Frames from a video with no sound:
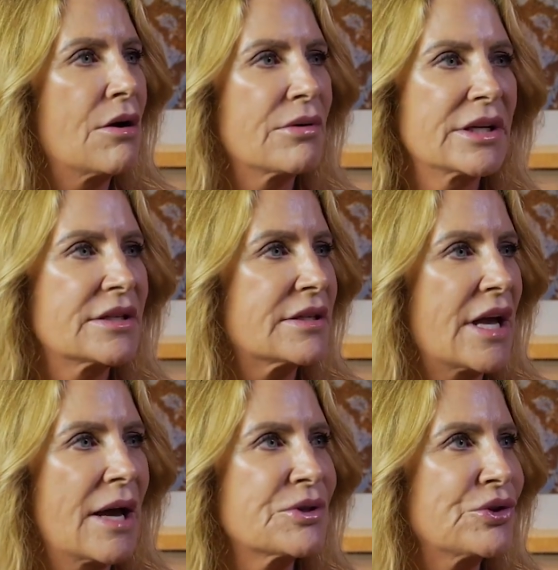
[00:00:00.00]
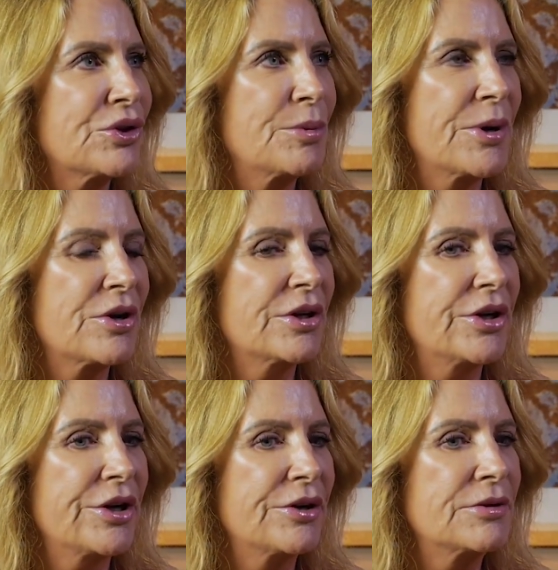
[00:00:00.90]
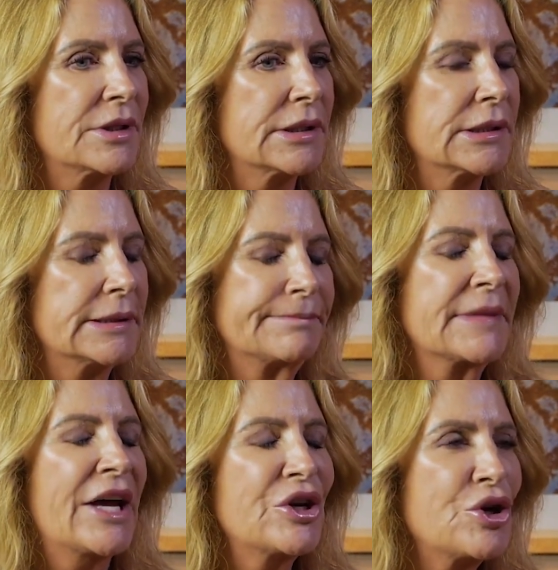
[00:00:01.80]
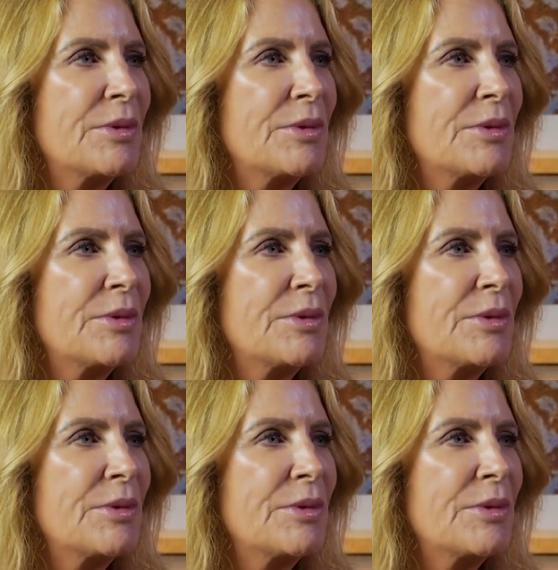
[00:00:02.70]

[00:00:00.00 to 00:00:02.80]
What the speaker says: Oh, it's absolutely apparent. You know, I don't